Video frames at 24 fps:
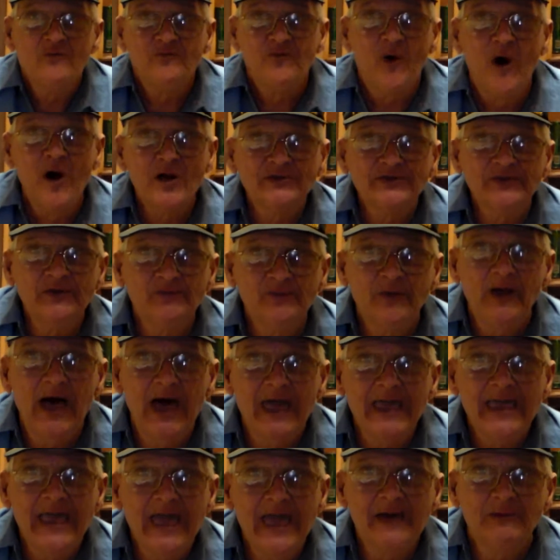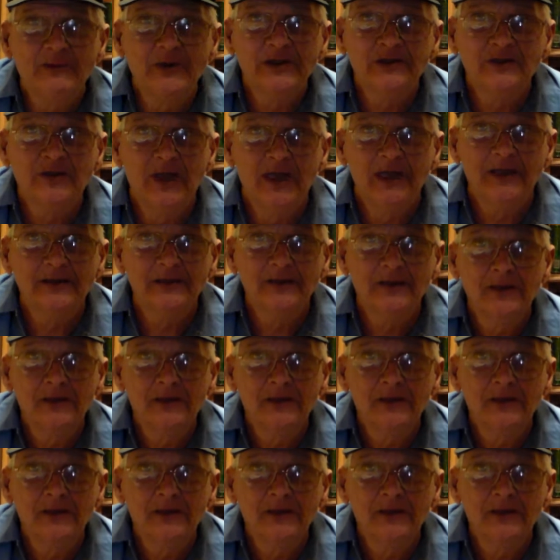falsify everything.